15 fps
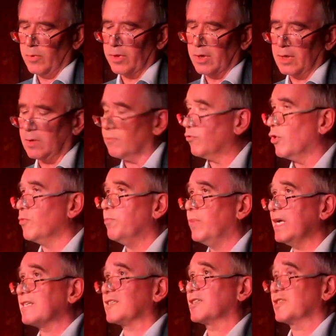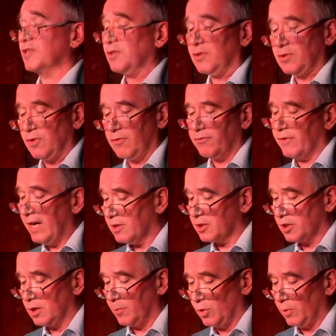with a robust and
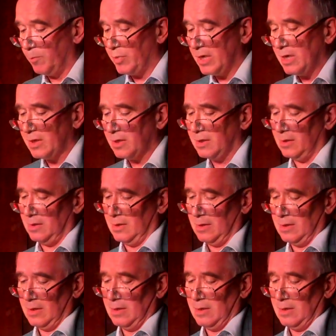fashionable beard.